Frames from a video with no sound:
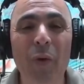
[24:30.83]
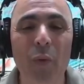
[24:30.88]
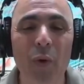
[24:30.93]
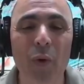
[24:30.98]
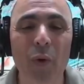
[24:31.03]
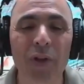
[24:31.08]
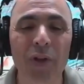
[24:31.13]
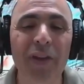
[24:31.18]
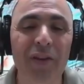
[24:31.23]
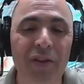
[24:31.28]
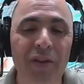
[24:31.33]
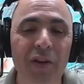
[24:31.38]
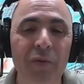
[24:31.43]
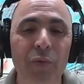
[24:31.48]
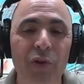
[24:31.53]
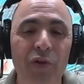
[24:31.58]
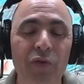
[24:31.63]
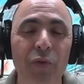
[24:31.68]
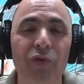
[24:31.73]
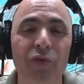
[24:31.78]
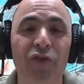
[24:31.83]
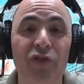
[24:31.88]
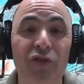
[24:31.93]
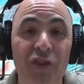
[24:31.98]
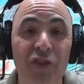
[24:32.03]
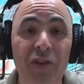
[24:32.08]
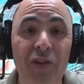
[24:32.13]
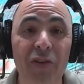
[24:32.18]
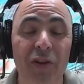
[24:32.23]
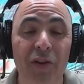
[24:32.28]
What they did, which was
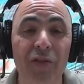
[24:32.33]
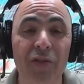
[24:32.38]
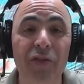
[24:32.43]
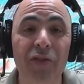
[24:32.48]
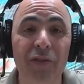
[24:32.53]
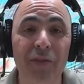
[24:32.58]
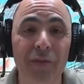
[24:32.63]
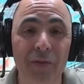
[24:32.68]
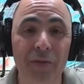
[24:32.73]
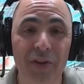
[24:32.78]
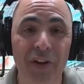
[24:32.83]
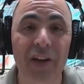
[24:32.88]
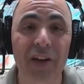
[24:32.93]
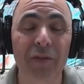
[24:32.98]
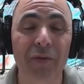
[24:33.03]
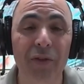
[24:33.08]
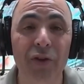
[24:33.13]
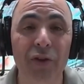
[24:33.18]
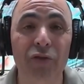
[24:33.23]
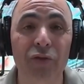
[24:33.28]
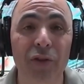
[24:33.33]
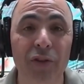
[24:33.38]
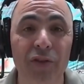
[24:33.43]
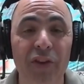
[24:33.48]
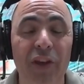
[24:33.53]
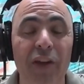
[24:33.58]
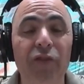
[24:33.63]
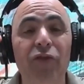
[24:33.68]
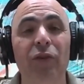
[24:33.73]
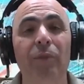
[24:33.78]
genius, the data
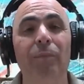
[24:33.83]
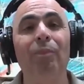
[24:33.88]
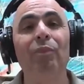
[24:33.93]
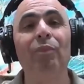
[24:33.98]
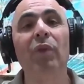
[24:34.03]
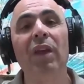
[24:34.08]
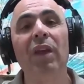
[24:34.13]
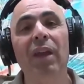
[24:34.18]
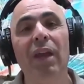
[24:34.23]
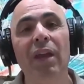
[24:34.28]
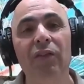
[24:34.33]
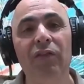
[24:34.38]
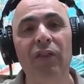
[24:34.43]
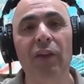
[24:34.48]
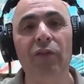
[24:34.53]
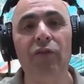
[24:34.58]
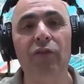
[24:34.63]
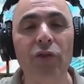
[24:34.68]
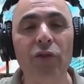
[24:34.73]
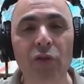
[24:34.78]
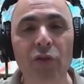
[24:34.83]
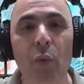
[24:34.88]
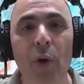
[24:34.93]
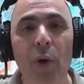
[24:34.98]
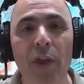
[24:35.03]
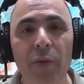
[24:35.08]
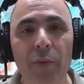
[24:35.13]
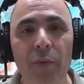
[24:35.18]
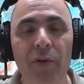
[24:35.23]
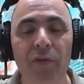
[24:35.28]
visualization, is they took the
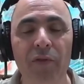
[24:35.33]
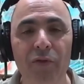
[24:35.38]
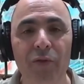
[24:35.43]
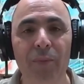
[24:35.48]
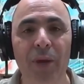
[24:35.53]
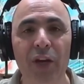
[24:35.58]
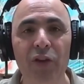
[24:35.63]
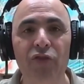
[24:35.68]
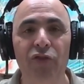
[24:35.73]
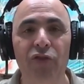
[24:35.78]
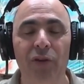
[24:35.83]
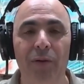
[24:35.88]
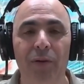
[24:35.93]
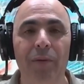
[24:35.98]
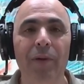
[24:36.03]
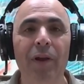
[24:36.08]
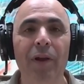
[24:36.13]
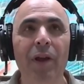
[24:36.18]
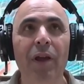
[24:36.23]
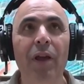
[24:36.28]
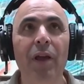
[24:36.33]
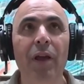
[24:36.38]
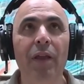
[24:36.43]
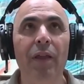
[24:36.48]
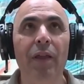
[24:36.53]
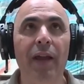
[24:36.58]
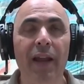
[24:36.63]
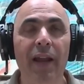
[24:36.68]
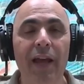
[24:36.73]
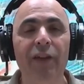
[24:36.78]
weather information
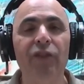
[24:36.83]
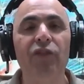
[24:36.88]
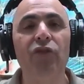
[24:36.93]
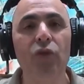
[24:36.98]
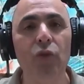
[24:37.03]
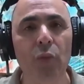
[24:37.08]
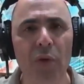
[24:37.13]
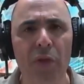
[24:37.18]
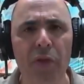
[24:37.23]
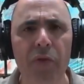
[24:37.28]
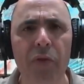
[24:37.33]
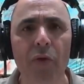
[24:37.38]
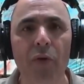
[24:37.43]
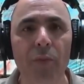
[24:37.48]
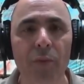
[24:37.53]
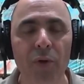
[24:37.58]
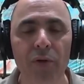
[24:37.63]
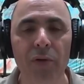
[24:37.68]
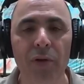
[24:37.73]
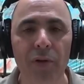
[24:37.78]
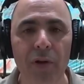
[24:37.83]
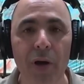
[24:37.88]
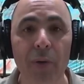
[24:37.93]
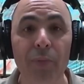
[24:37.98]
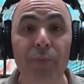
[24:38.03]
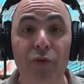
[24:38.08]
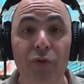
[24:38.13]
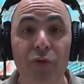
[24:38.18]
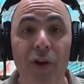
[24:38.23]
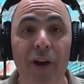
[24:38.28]
that had to do with thermal
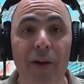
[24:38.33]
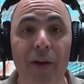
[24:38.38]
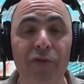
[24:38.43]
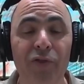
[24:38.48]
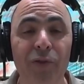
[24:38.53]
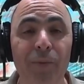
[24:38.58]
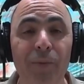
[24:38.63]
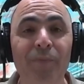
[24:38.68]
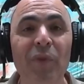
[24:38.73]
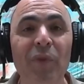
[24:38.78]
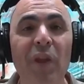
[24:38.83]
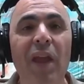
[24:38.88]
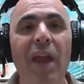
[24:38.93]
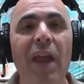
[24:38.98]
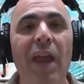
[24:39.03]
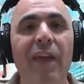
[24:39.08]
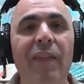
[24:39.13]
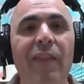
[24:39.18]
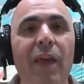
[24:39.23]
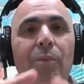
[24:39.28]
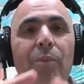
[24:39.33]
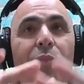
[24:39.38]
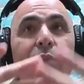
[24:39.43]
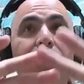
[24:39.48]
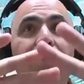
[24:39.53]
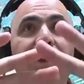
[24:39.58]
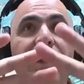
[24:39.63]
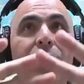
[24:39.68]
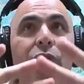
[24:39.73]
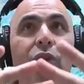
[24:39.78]
updrafts, and they
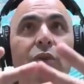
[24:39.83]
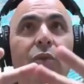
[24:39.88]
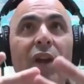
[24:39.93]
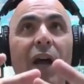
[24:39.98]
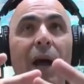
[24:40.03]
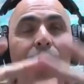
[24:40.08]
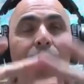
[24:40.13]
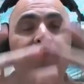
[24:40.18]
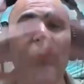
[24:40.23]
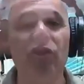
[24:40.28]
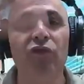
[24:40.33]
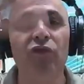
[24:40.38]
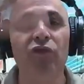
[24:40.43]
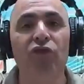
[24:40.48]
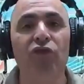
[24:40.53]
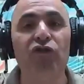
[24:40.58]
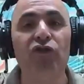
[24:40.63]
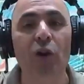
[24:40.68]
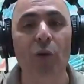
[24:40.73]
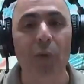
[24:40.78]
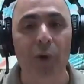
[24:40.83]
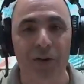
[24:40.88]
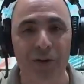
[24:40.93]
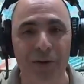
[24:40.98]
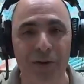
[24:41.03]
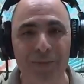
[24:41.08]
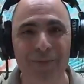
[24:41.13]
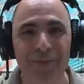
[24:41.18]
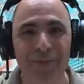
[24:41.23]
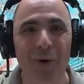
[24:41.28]
give you an option to show it
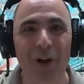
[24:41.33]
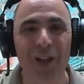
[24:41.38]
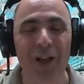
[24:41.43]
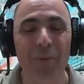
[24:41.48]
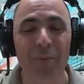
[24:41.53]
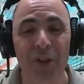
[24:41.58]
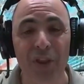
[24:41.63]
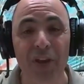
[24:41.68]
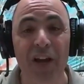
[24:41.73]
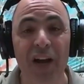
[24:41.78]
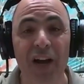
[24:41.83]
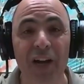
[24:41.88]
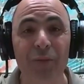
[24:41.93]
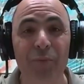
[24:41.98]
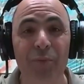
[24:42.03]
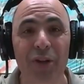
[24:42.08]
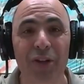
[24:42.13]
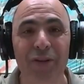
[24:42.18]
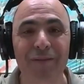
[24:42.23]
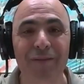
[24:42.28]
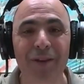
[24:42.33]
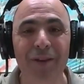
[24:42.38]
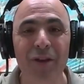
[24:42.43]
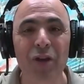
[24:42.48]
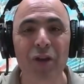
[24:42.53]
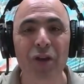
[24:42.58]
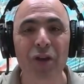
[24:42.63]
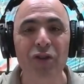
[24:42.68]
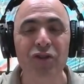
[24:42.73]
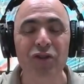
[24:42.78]
while I'm in the cockpit.
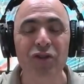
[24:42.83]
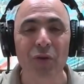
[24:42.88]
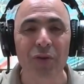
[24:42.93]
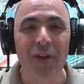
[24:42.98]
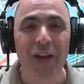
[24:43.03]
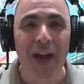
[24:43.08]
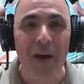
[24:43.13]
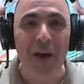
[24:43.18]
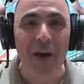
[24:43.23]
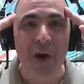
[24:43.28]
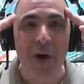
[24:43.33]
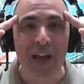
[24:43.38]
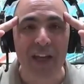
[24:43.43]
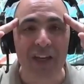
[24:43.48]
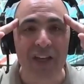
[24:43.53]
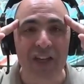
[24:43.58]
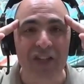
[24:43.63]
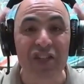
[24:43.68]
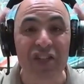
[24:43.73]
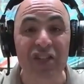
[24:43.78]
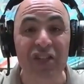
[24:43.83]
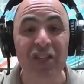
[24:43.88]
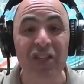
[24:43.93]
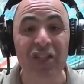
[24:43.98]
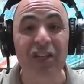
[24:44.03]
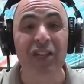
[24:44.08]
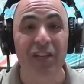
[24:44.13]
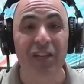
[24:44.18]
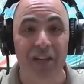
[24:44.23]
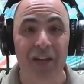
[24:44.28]
So now I can
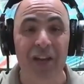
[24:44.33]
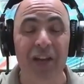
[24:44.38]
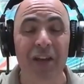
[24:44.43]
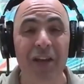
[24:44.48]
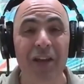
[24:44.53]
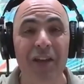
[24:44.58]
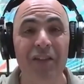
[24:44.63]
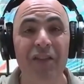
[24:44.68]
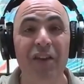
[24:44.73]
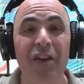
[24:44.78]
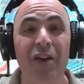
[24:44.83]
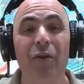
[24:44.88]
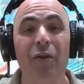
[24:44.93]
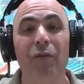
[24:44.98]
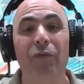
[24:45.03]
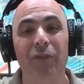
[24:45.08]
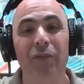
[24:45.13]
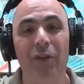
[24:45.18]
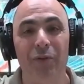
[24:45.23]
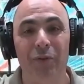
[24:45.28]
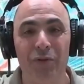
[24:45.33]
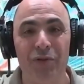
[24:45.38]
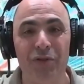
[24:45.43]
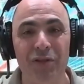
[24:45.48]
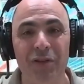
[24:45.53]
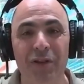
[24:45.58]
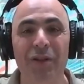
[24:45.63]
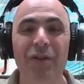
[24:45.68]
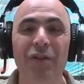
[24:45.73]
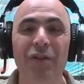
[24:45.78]
see the airflows
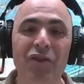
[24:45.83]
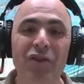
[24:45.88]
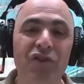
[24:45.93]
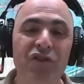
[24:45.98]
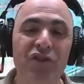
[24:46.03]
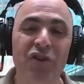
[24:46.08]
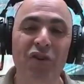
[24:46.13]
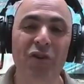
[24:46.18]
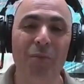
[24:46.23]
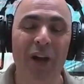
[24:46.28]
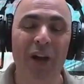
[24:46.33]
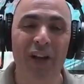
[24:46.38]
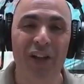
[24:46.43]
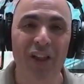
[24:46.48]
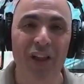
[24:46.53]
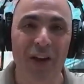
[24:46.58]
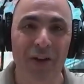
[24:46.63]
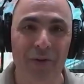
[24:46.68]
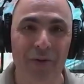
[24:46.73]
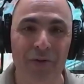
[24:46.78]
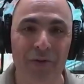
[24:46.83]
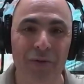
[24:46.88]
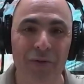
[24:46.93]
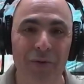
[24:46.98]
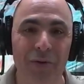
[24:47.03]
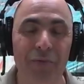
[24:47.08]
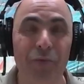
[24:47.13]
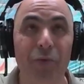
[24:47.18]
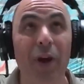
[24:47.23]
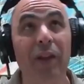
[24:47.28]
to steer my glider
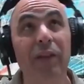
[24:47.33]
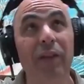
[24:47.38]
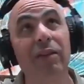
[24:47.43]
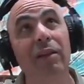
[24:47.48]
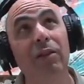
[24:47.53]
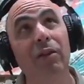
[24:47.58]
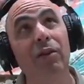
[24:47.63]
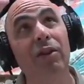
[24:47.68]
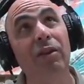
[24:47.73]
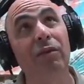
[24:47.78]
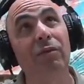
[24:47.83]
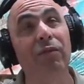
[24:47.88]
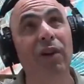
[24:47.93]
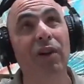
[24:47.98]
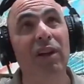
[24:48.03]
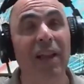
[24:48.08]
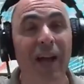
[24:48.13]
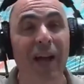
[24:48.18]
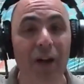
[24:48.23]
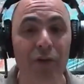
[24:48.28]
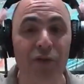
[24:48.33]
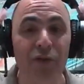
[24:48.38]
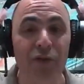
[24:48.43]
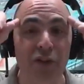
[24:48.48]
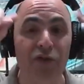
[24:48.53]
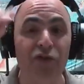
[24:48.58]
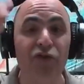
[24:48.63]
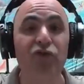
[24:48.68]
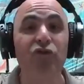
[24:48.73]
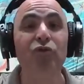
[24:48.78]
to it, rather than looking for clouds
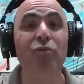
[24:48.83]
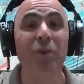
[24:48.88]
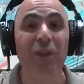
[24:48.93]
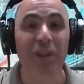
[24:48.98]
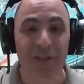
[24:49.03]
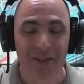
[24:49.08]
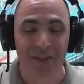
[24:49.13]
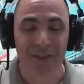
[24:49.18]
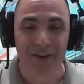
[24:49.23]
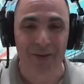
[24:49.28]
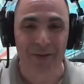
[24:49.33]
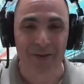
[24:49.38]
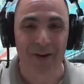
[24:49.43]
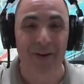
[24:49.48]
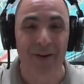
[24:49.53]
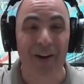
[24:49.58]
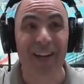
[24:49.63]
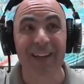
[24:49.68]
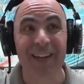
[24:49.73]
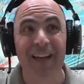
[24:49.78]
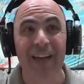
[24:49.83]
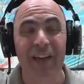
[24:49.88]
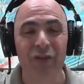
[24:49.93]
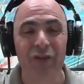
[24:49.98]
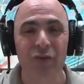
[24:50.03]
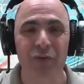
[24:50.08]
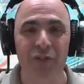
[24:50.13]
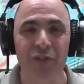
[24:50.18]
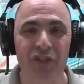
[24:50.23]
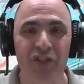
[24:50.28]
and assuming they're there. I can
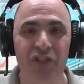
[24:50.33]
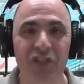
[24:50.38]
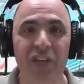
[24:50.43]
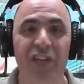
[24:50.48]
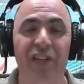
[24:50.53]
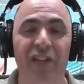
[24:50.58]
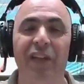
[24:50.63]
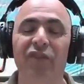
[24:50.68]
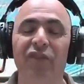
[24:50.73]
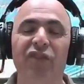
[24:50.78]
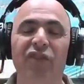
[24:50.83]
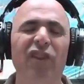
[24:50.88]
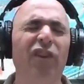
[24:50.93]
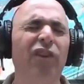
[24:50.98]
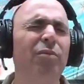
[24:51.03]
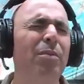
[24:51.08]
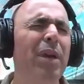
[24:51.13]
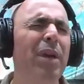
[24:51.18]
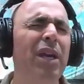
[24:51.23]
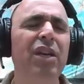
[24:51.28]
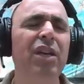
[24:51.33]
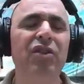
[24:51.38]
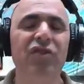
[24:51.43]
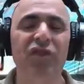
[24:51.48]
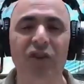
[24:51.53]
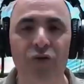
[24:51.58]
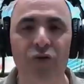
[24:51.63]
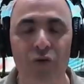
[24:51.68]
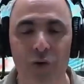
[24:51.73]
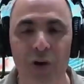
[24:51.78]
actually see it. That's an
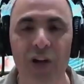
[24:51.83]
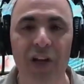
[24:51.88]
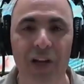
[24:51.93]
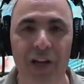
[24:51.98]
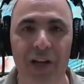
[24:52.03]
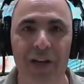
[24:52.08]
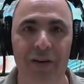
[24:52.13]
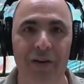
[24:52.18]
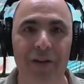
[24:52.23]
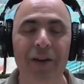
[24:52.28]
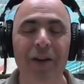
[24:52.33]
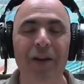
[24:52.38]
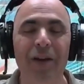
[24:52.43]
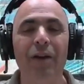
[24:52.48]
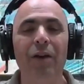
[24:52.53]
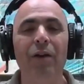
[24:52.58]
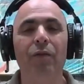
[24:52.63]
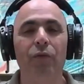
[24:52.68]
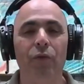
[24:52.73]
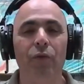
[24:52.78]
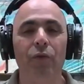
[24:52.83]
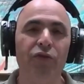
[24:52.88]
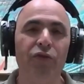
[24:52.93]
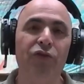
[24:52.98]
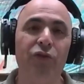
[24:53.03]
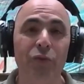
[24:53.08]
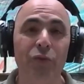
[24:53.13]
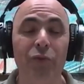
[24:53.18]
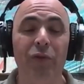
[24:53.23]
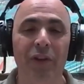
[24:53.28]
amazing training aid for a
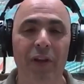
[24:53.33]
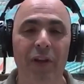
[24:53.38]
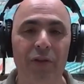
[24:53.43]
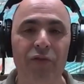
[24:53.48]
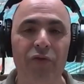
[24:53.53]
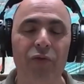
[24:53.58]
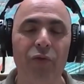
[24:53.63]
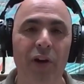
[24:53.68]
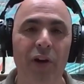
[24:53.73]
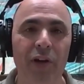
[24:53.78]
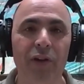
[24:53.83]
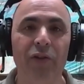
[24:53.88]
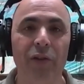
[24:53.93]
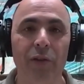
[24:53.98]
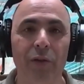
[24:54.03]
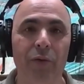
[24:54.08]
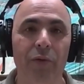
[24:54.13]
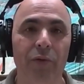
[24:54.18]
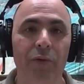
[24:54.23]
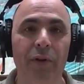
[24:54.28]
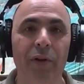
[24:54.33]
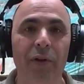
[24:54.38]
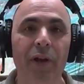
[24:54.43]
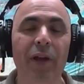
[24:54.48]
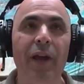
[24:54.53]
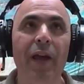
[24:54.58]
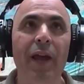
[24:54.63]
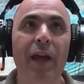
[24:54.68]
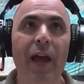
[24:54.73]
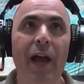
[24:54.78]
student that's trying to learn
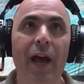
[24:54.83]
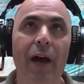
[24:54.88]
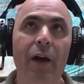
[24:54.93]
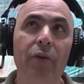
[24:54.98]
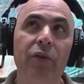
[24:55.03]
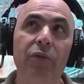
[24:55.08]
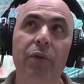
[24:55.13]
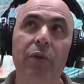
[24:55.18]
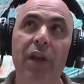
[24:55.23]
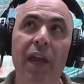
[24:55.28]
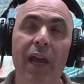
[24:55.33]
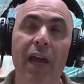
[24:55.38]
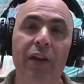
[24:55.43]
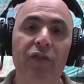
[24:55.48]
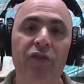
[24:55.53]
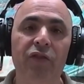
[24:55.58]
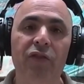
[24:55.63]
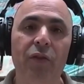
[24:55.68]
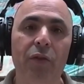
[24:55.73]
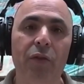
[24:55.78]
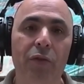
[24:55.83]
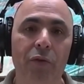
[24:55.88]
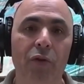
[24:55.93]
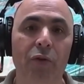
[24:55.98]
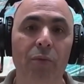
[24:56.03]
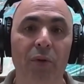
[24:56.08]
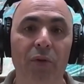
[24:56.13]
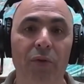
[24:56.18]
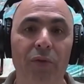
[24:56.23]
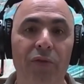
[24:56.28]
how to catch
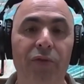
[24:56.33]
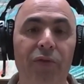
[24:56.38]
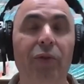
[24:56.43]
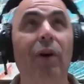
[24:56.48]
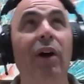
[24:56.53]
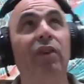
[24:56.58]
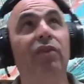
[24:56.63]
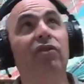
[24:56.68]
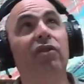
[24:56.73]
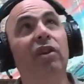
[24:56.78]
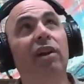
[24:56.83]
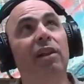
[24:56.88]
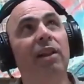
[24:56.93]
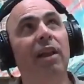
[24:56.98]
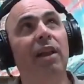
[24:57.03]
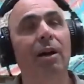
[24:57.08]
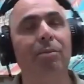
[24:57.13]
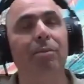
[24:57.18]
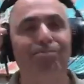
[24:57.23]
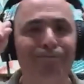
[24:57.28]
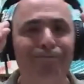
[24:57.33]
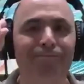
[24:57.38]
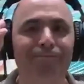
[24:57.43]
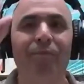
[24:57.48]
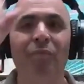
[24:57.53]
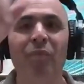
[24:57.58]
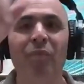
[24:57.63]
thermals. So I see a cloud,